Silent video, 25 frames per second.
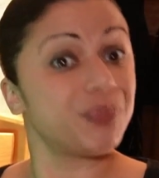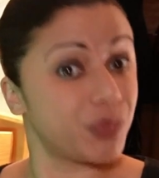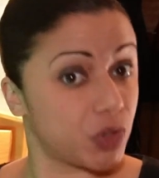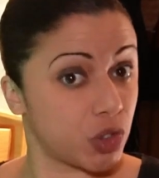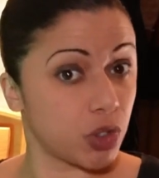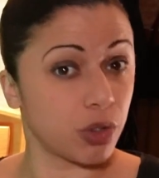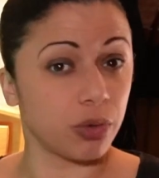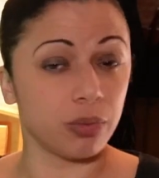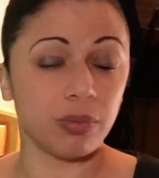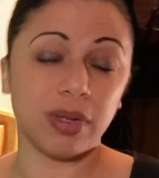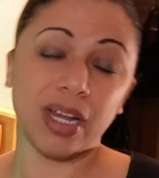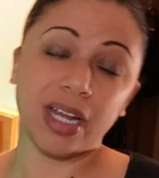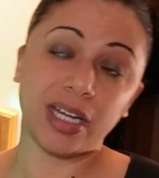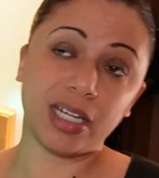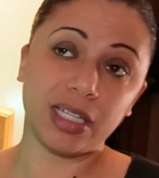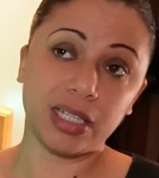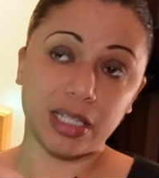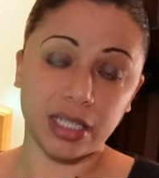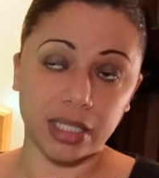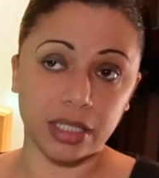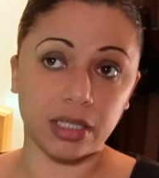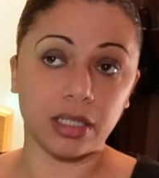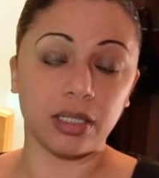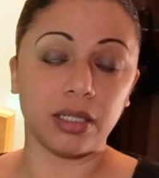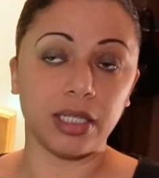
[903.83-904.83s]
so
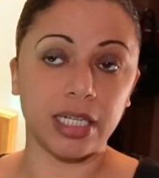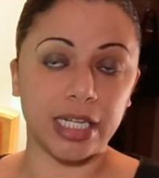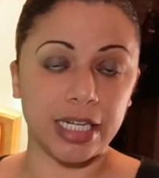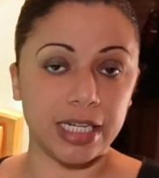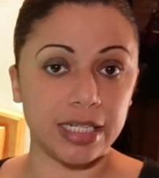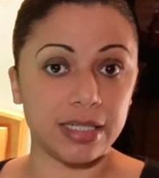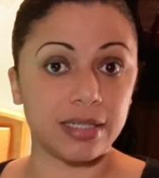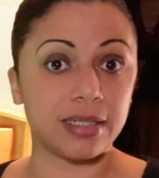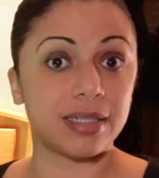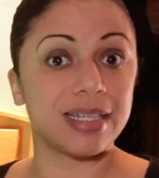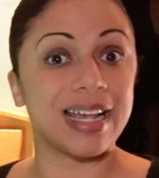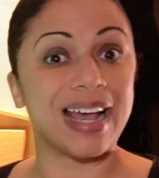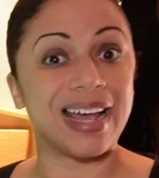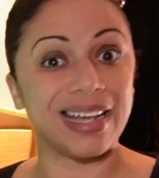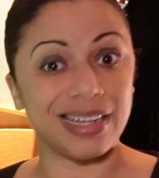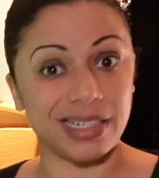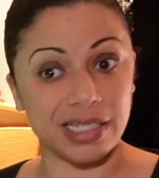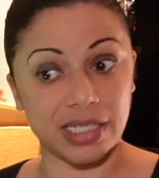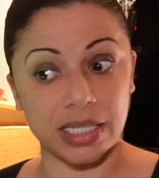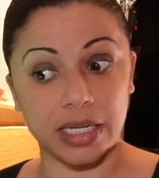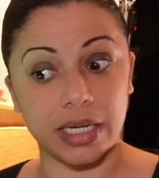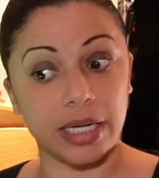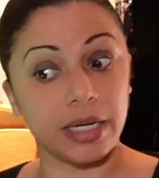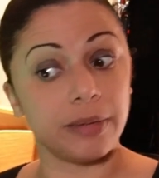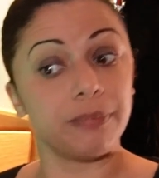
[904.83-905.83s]
anything that needs
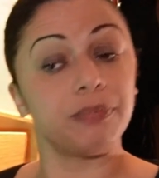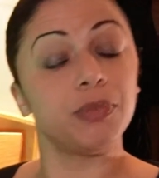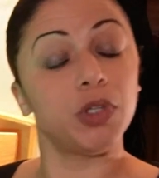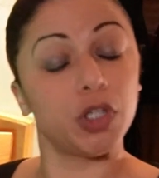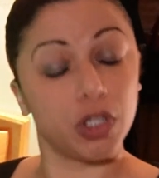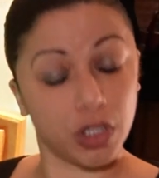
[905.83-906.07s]
eggs in it,